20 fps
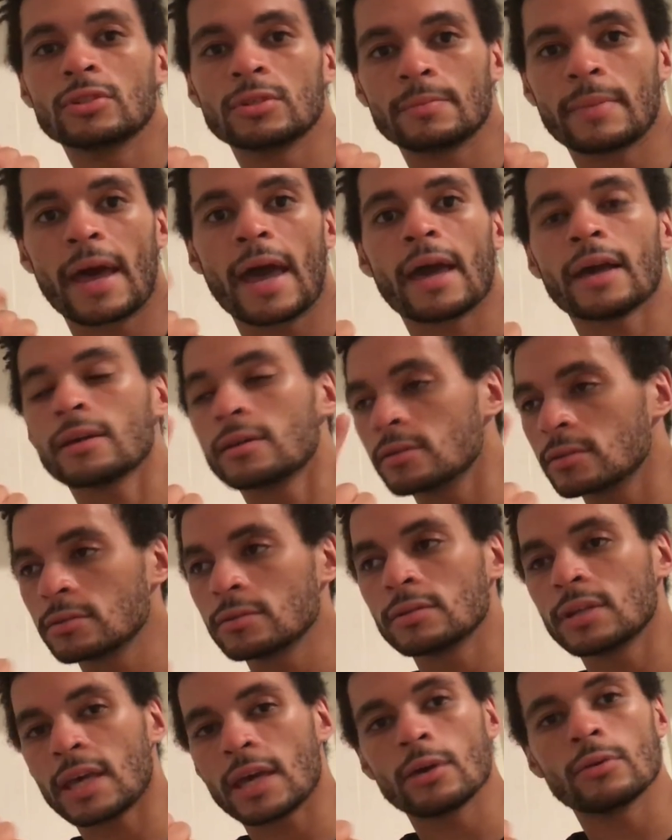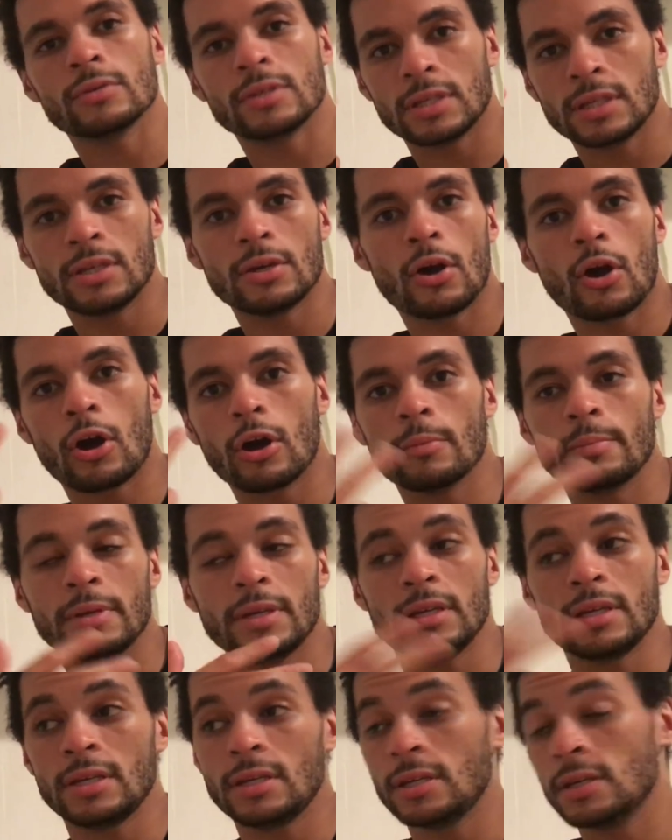Smack, KOT,
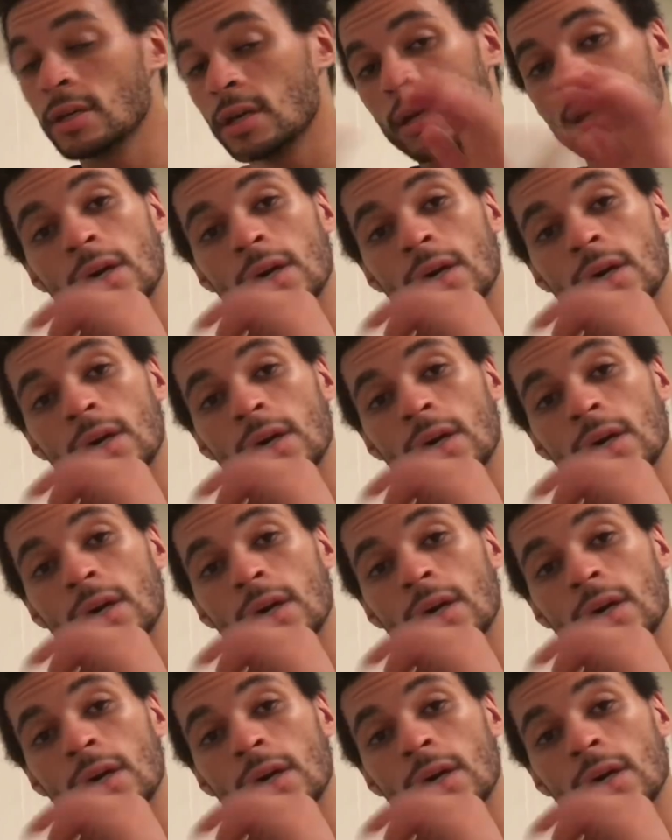RBE,